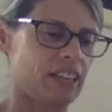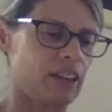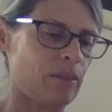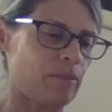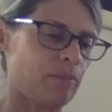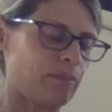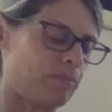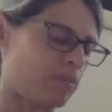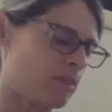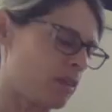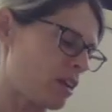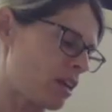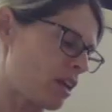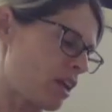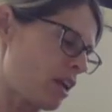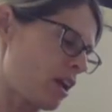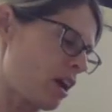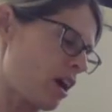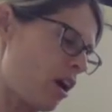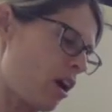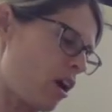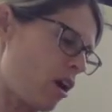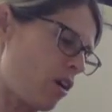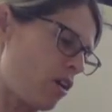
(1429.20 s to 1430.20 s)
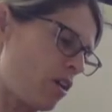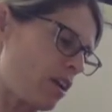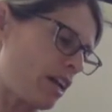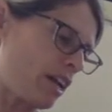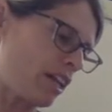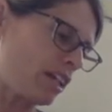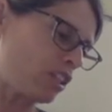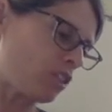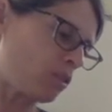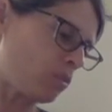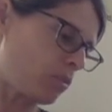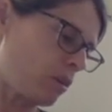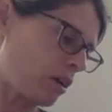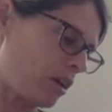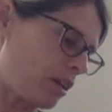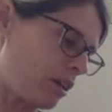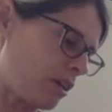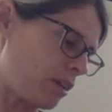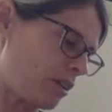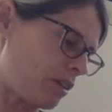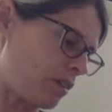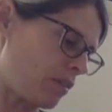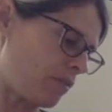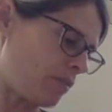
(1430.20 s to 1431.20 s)
Okay. Our next
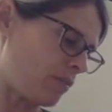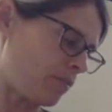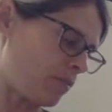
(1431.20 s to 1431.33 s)
one.